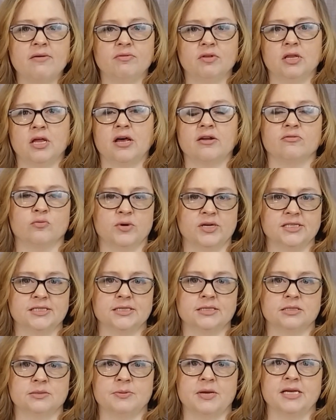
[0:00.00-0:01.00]
have a lot of
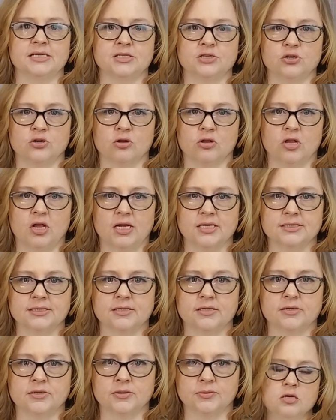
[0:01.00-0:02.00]
wasted space in your
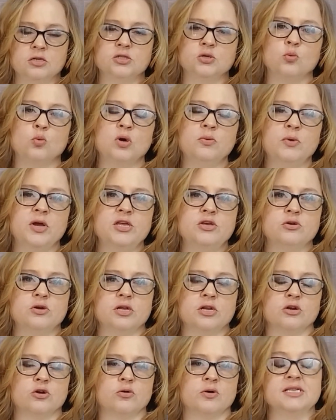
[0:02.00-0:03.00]
closet. So one way you
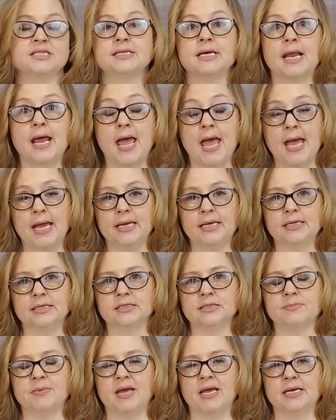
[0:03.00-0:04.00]
can increase that hanging
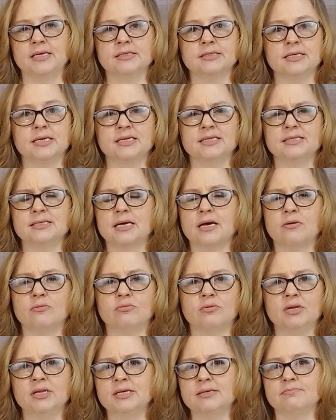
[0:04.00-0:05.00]
space is a
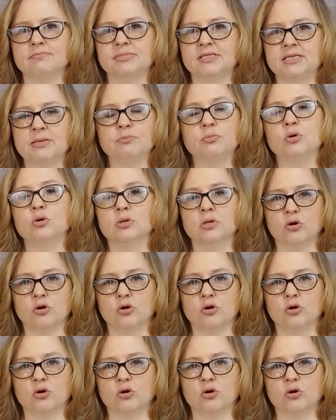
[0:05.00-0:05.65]
really simple